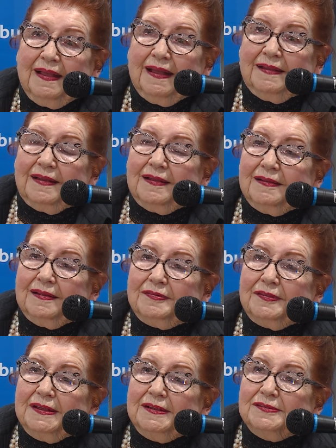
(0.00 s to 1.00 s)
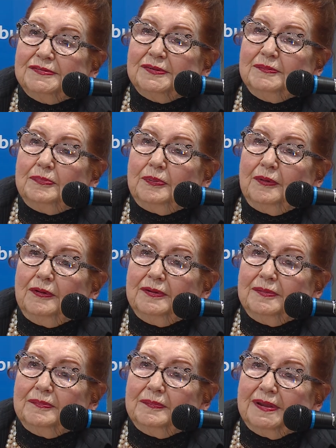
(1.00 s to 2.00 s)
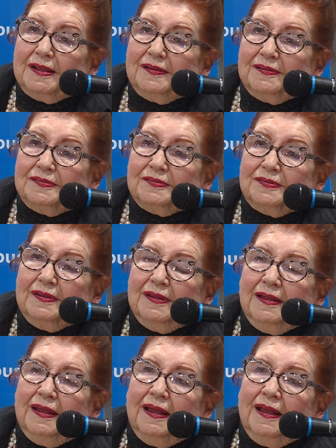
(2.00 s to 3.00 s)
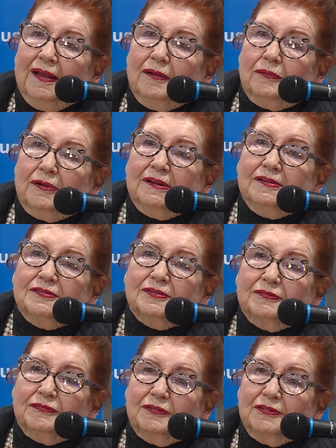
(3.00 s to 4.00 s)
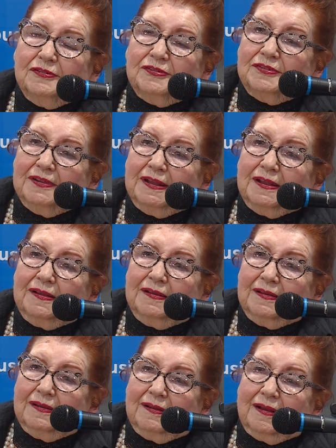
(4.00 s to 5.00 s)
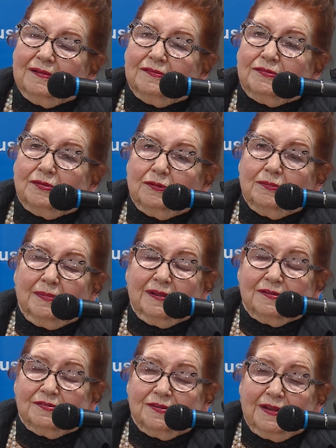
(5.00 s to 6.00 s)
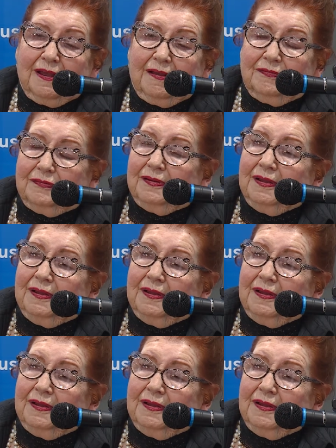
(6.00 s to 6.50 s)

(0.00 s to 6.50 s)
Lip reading: And I think it's important because what is the first thing I told my staff?